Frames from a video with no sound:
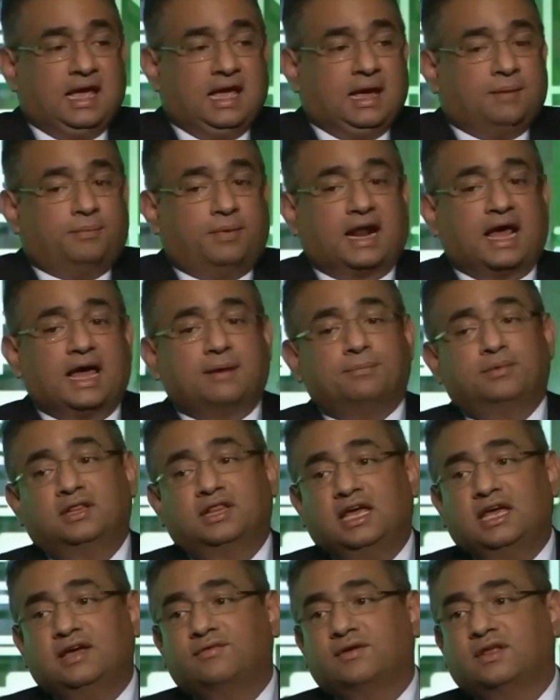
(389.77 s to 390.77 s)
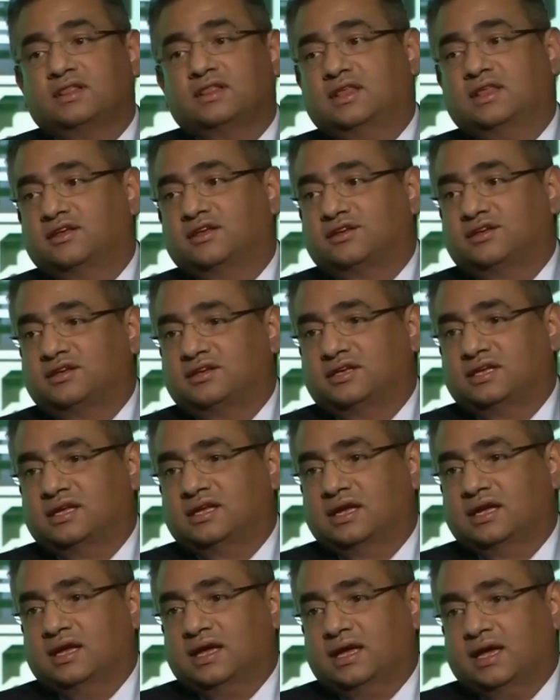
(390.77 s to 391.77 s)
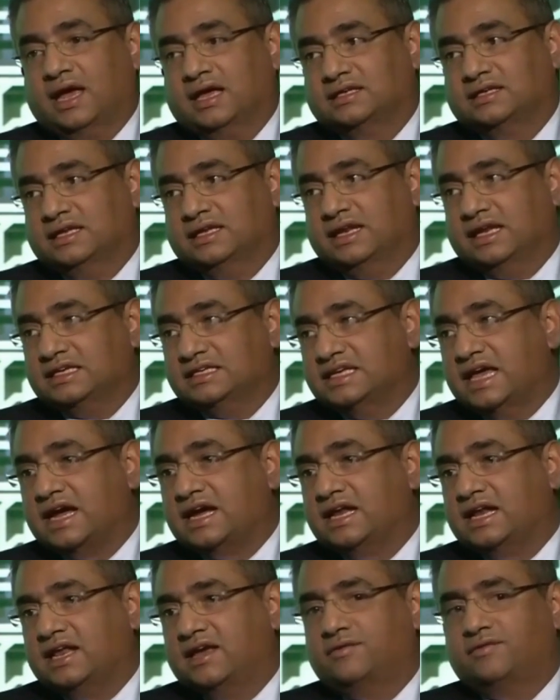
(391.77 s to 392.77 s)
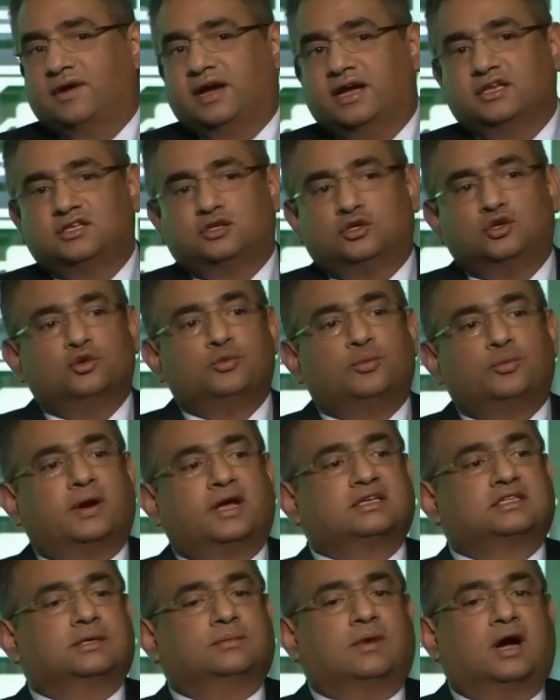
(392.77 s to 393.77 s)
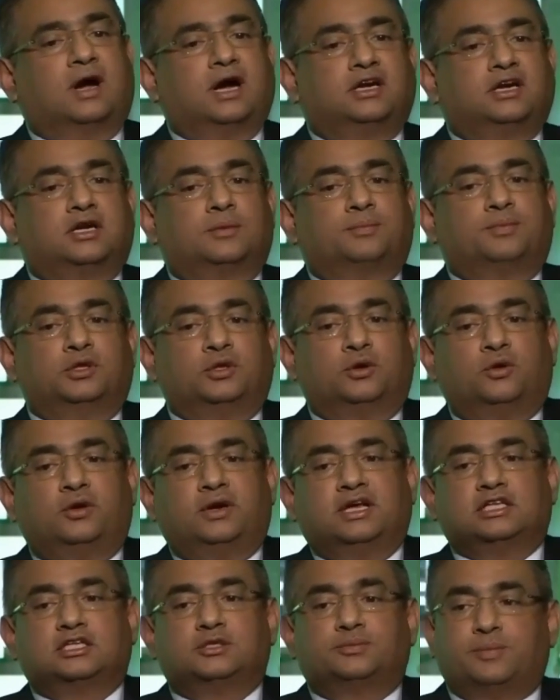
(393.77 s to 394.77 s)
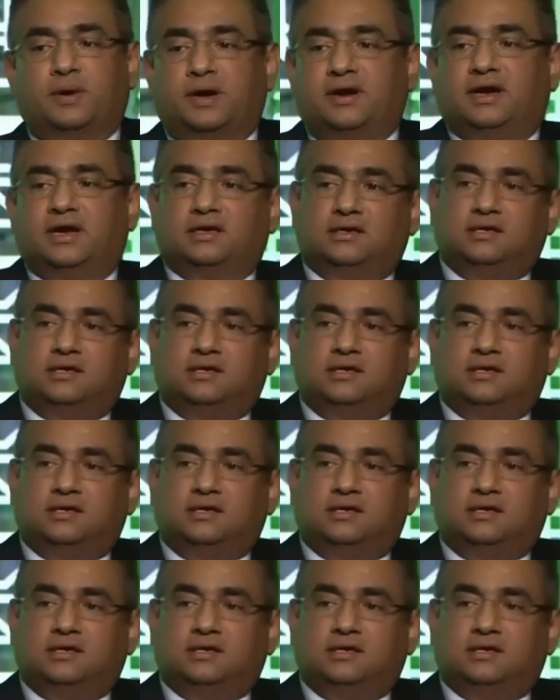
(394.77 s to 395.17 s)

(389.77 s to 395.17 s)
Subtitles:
But I believe in this. As an executive, I do bring some entrepreneurial spirit